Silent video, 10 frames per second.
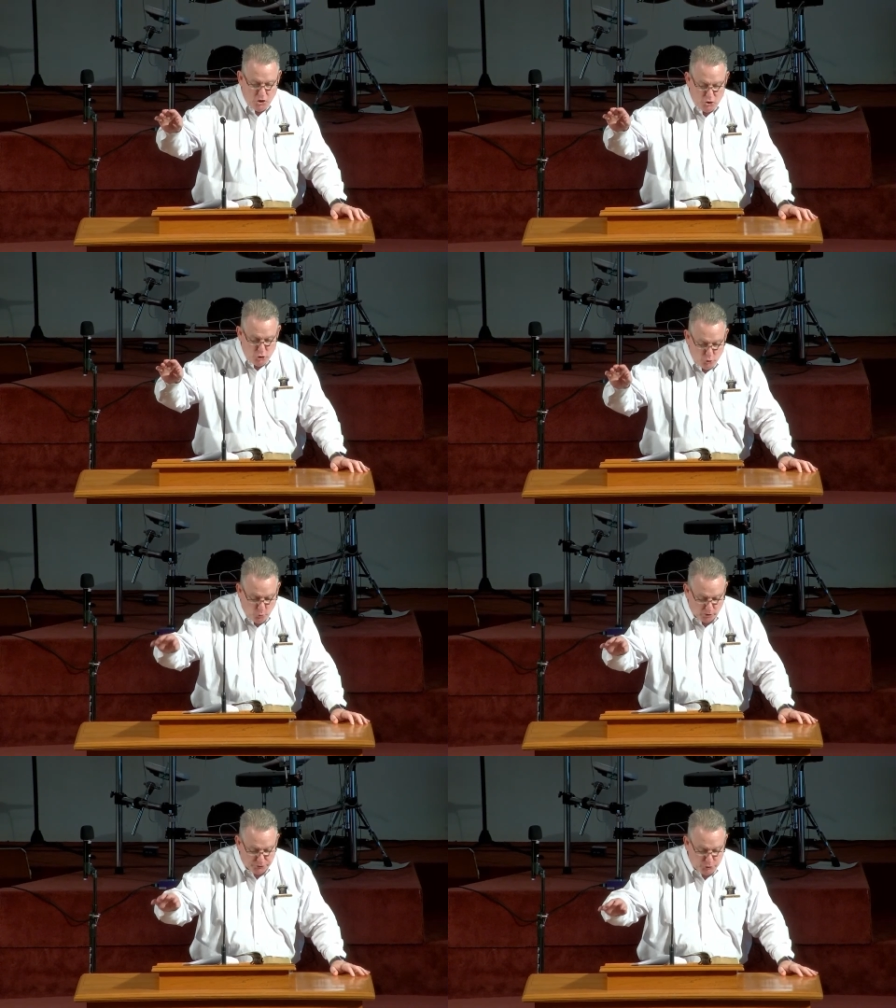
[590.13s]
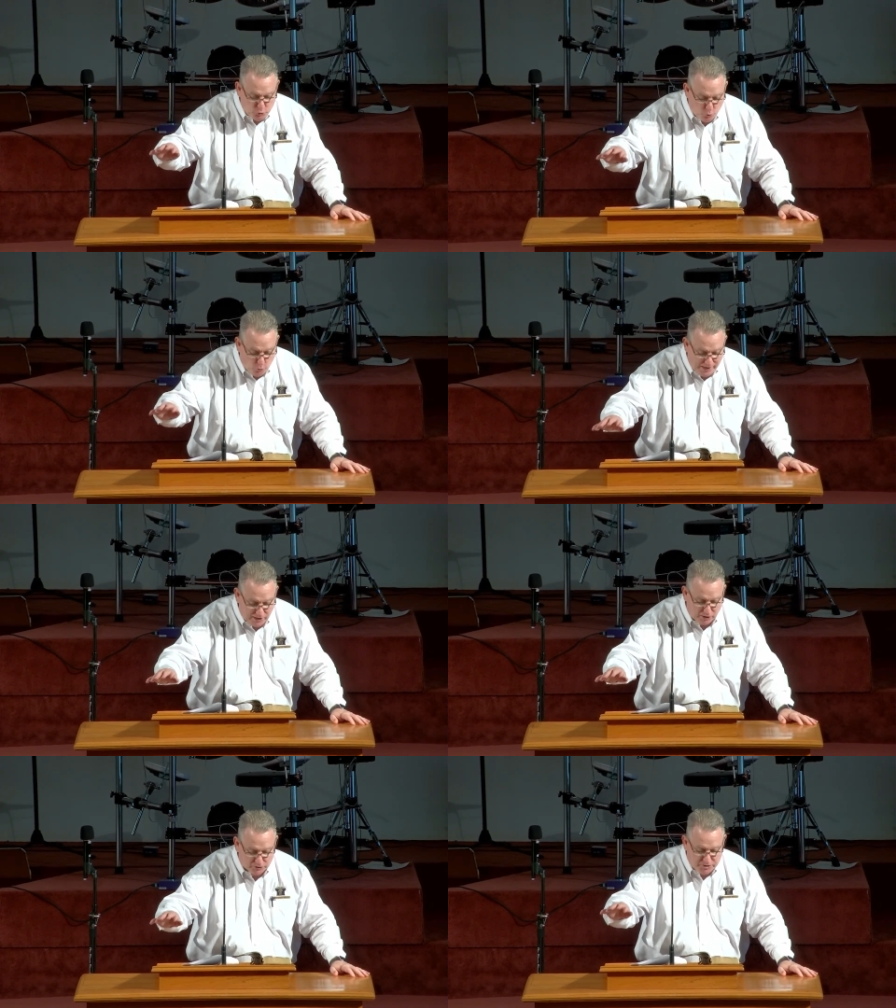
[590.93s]
you will do
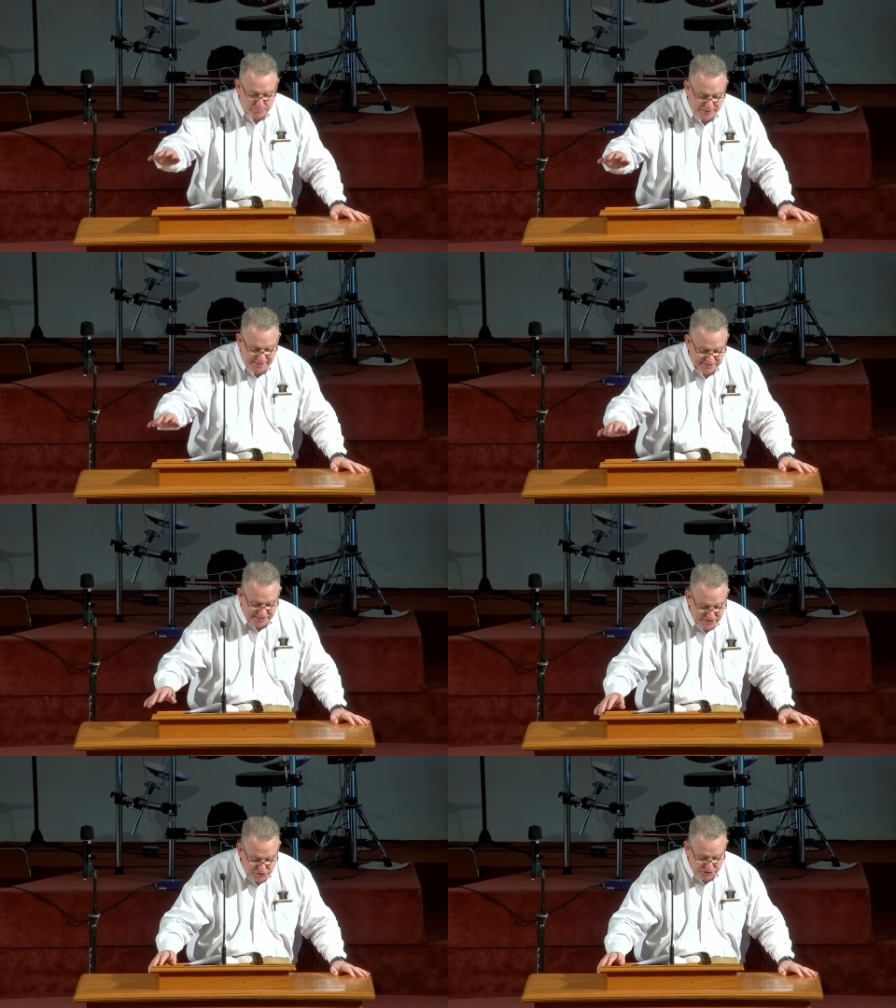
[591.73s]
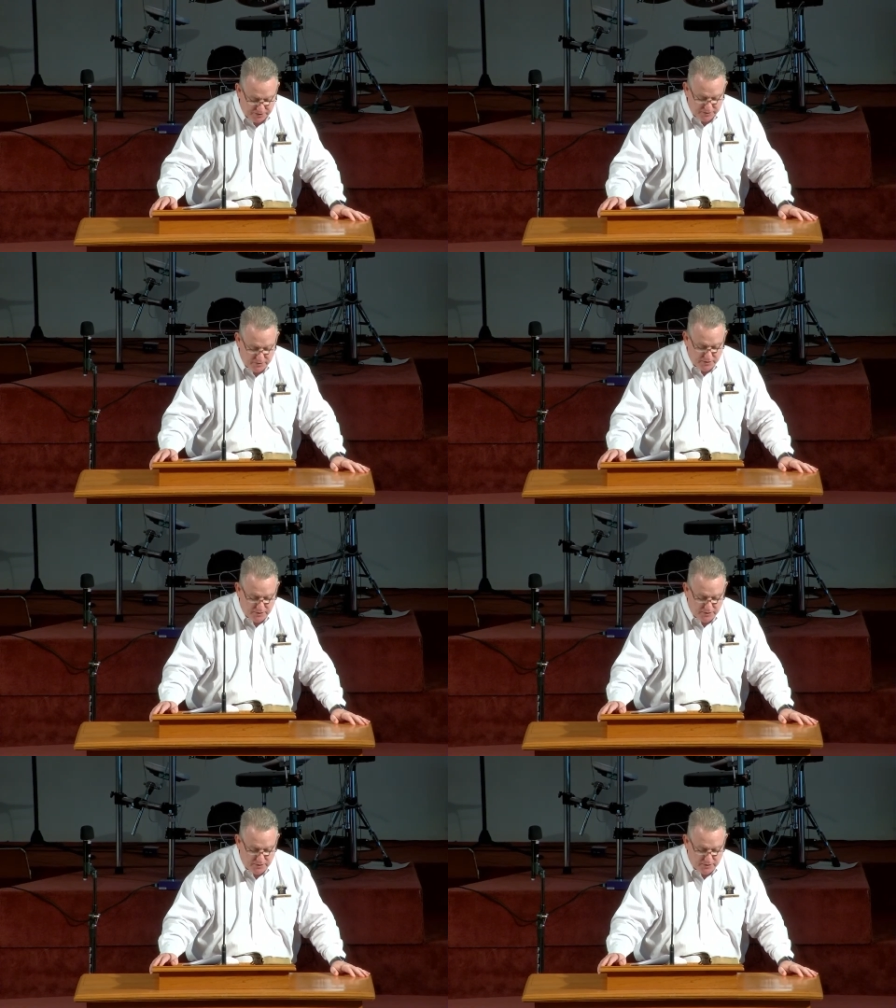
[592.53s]
well to pay attention